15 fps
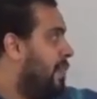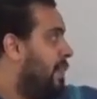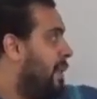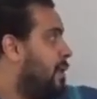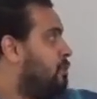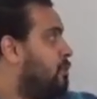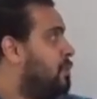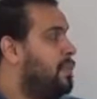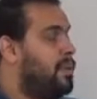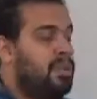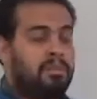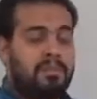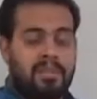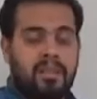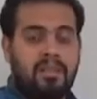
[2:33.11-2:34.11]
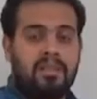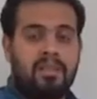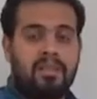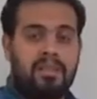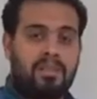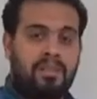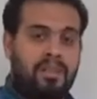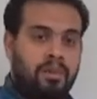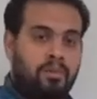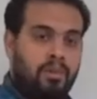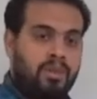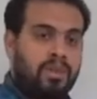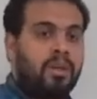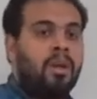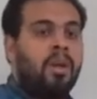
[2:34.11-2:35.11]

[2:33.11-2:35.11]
that will be represented in linear equation.